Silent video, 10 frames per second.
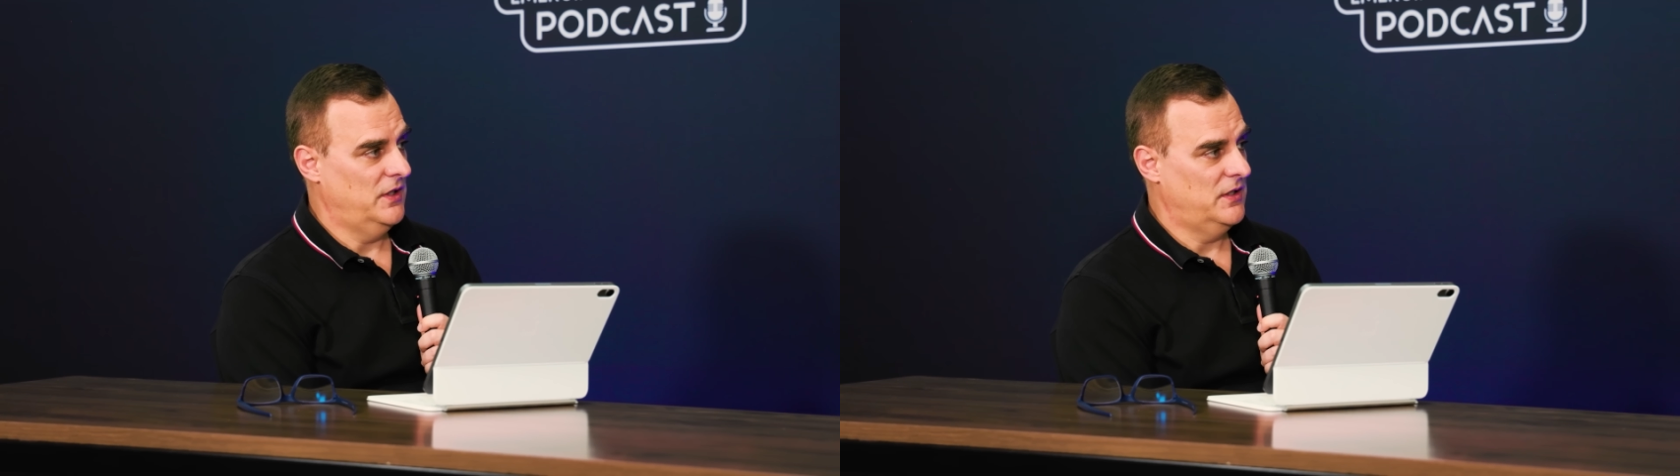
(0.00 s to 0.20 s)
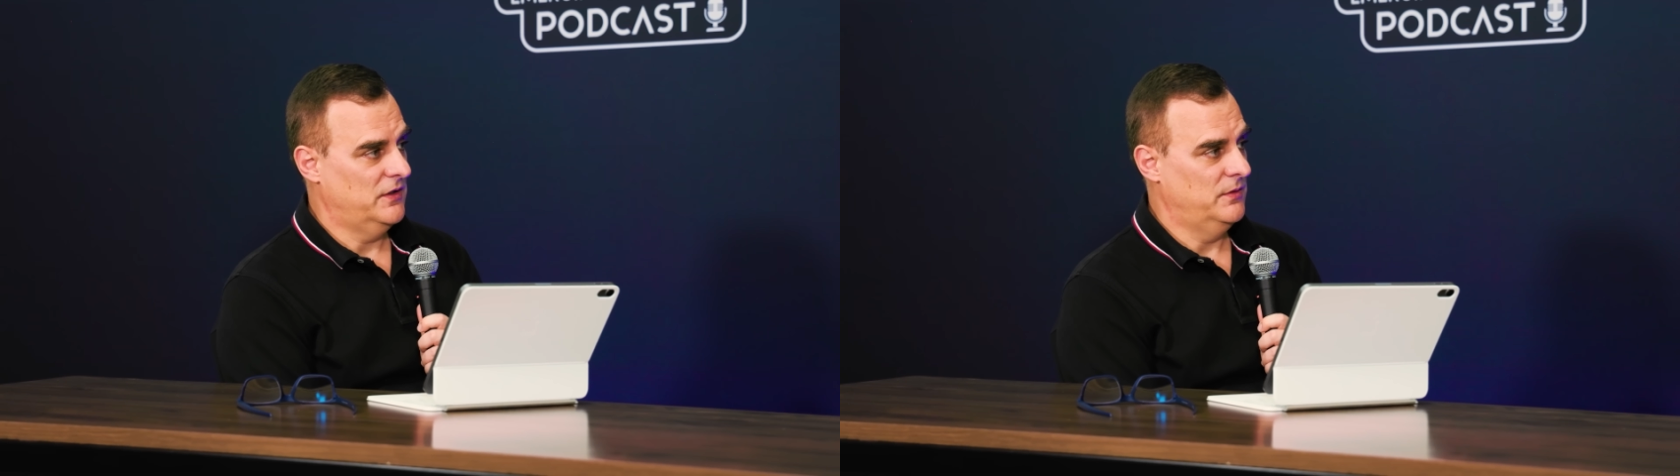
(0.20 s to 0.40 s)

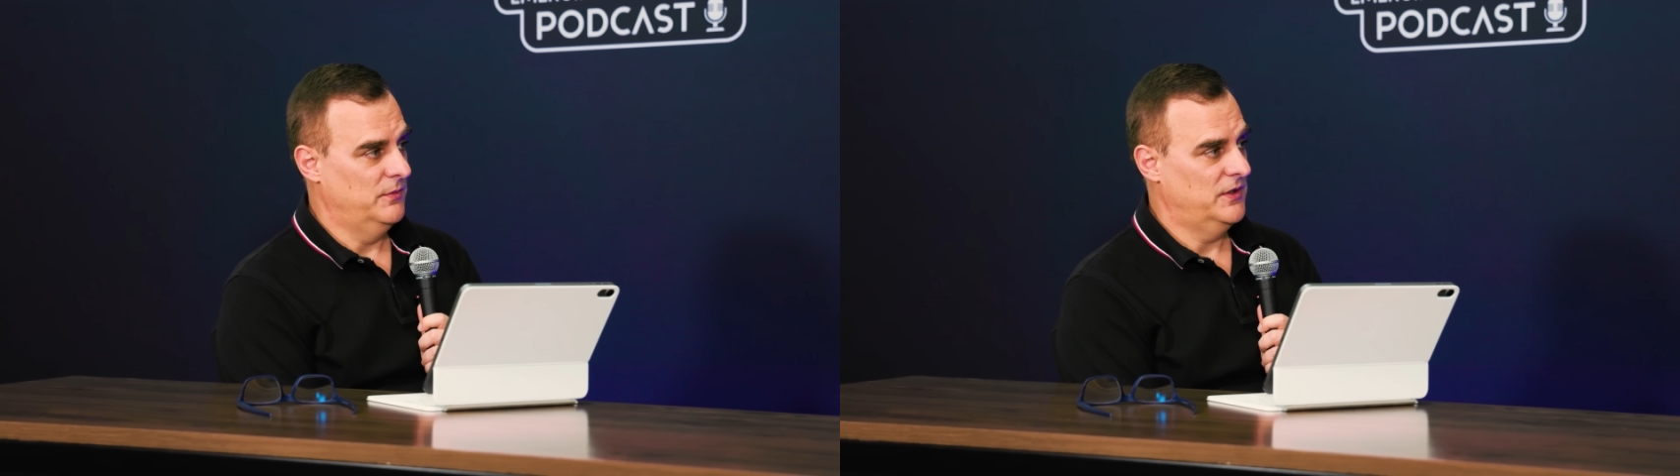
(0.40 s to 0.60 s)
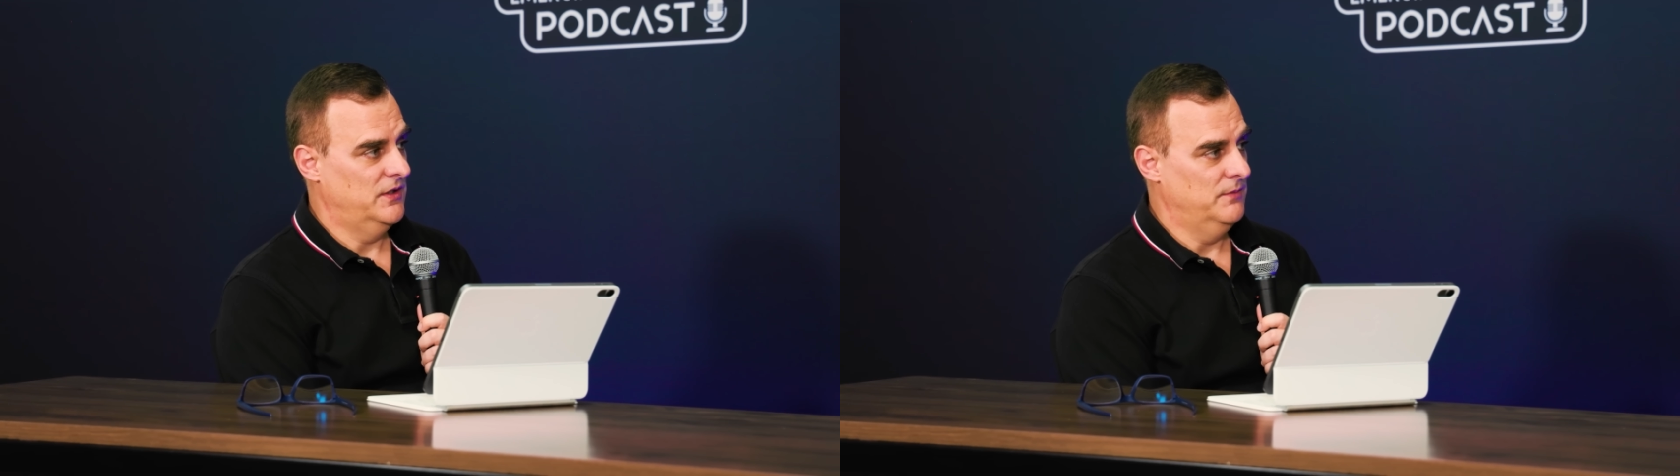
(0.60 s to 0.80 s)
that
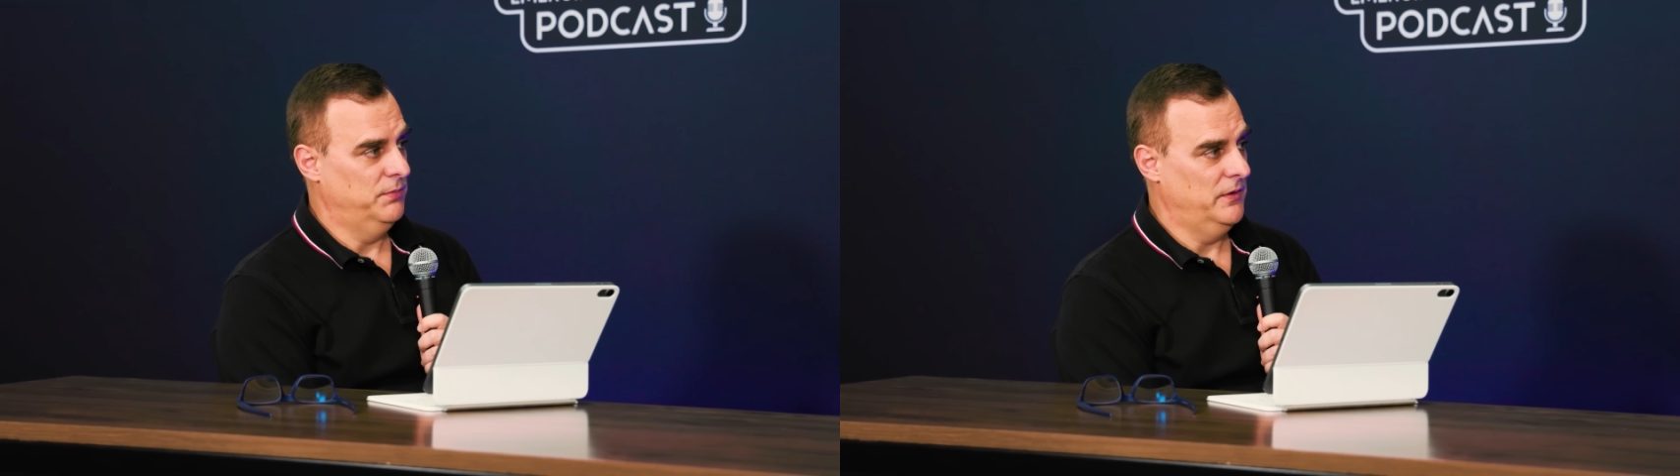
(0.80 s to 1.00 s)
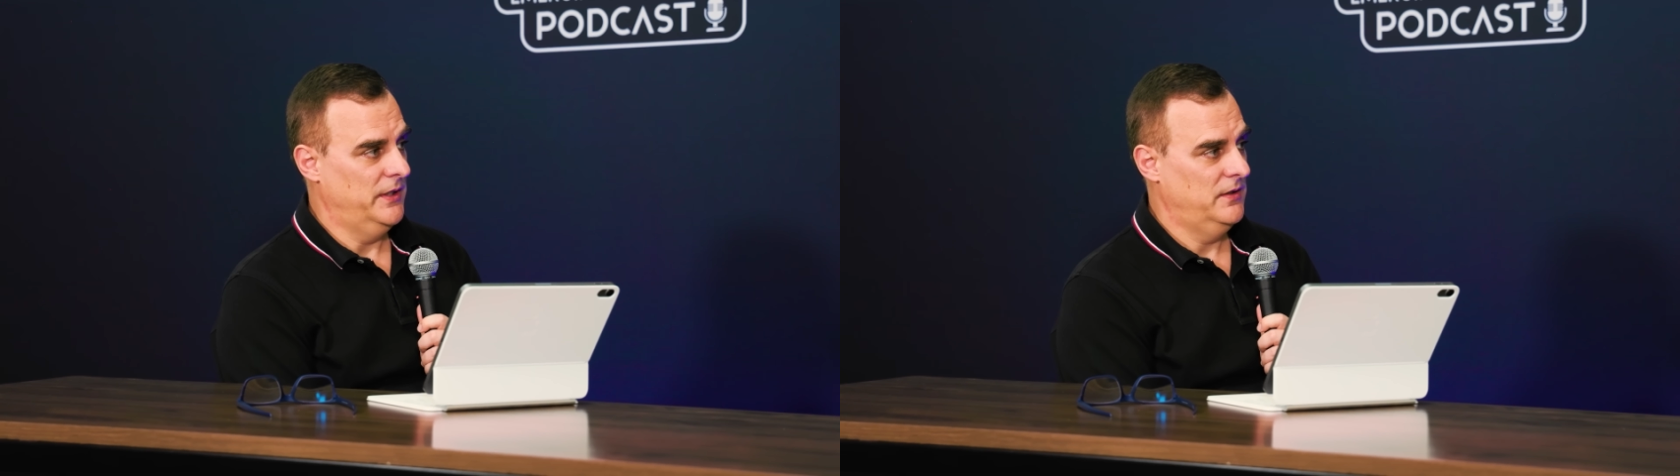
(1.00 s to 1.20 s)
customers can
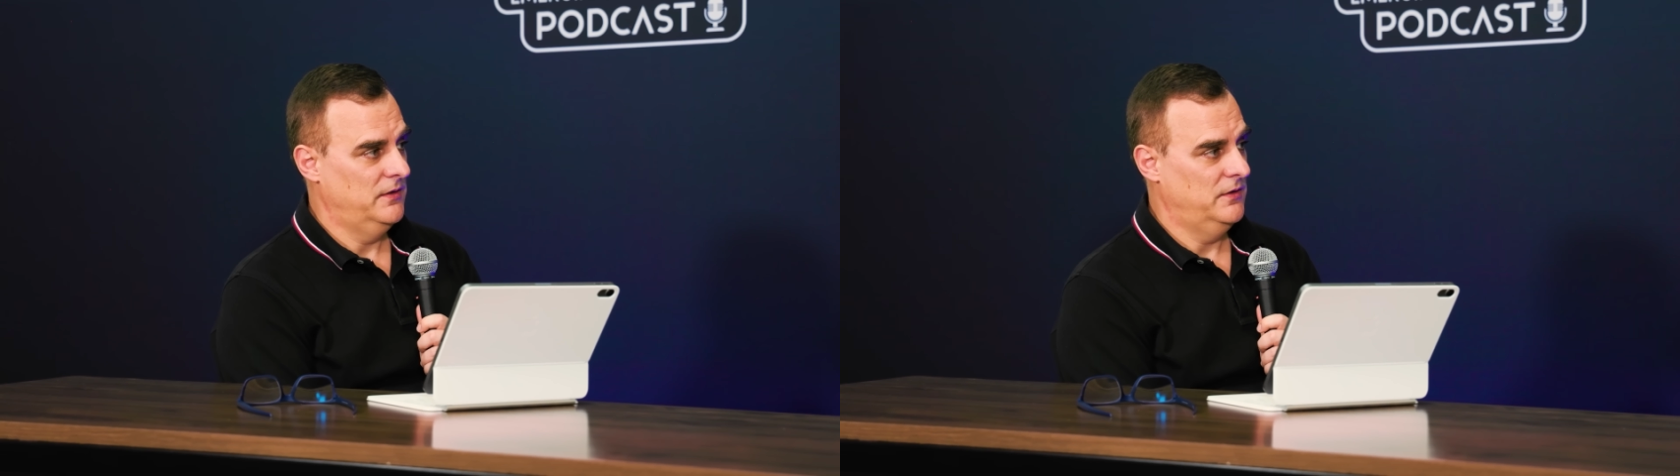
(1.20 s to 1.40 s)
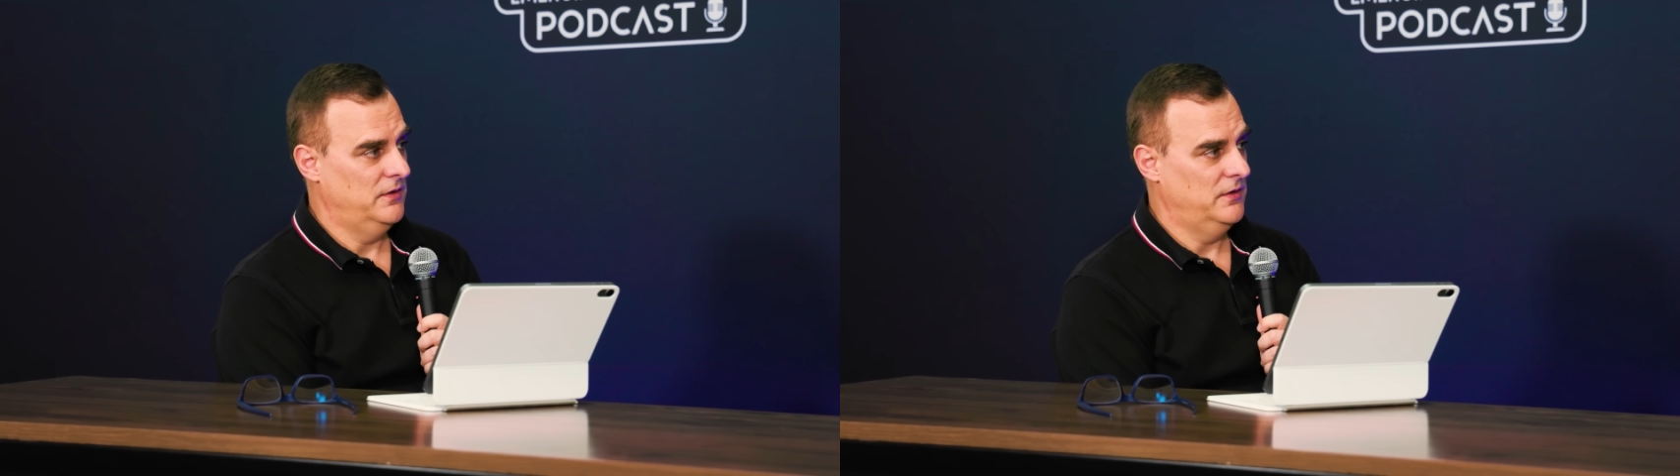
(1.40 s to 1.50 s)
deploy